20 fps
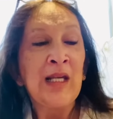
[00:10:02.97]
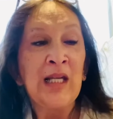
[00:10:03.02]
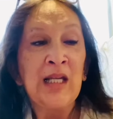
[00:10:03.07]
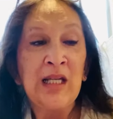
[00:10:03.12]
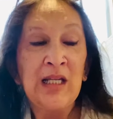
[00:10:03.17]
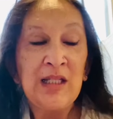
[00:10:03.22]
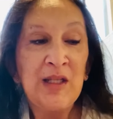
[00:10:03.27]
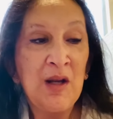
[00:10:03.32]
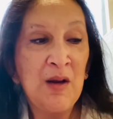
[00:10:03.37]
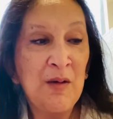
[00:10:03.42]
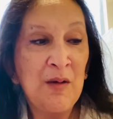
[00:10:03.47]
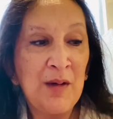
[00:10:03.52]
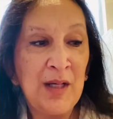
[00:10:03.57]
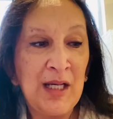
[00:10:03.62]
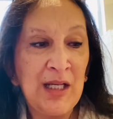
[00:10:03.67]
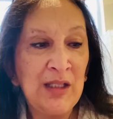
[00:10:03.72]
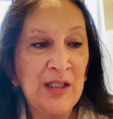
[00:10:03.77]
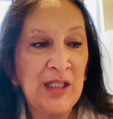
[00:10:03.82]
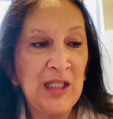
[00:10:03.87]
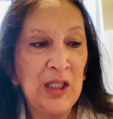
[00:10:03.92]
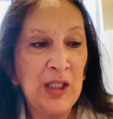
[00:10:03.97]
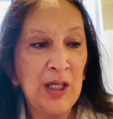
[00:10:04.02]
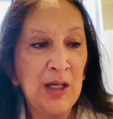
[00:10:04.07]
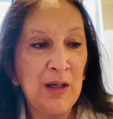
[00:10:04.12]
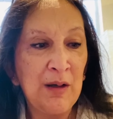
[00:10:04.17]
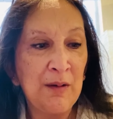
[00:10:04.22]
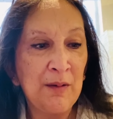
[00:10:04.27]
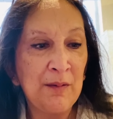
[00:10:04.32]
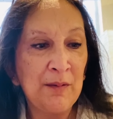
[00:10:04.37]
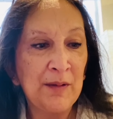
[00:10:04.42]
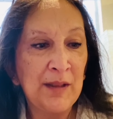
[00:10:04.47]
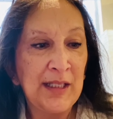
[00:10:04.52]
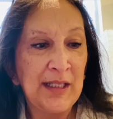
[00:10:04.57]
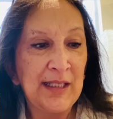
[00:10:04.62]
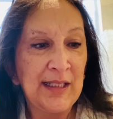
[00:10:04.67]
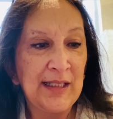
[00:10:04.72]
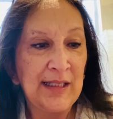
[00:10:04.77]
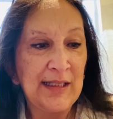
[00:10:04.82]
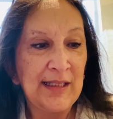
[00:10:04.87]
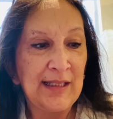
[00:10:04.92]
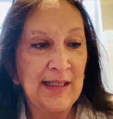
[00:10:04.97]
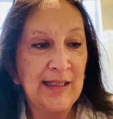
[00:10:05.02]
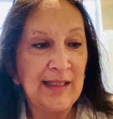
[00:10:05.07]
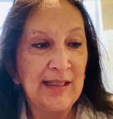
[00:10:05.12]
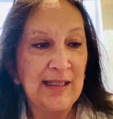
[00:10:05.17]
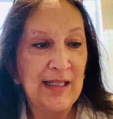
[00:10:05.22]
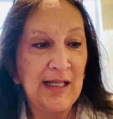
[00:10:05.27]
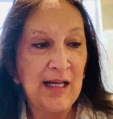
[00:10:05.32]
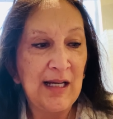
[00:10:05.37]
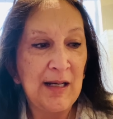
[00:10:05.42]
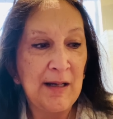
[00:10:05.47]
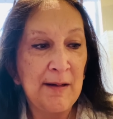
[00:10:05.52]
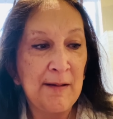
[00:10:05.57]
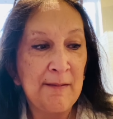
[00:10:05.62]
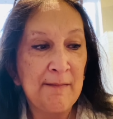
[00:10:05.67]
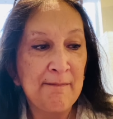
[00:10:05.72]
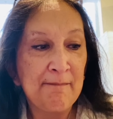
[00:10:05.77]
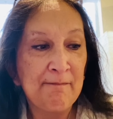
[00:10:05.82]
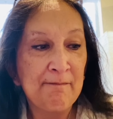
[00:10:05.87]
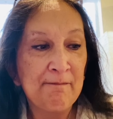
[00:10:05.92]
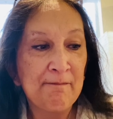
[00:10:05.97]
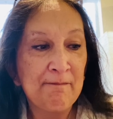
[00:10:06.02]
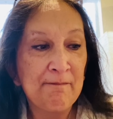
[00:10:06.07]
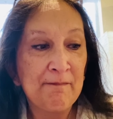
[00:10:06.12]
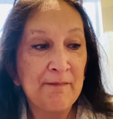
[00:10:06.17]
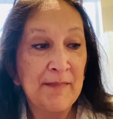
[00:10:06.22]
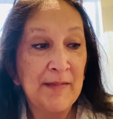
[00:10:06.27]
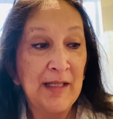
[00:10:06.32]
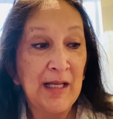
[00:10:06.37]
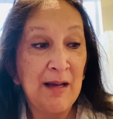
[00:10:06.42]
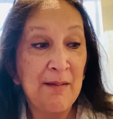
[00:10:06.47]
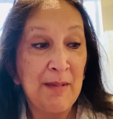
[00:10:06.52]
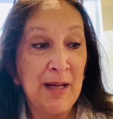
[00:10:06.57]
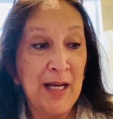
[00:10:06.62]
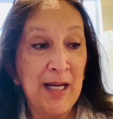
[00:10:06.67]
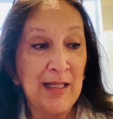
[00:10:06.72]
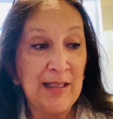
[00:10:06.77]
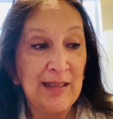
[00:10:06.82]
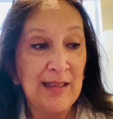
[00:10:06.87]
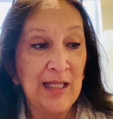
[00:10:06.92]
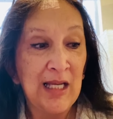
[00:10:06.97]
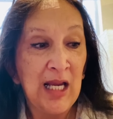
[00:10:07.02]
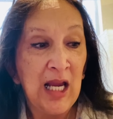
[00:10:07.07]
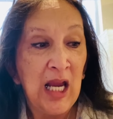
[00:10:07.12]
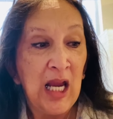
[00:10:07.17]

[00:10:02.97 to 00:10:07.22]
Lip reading: So it's a mess.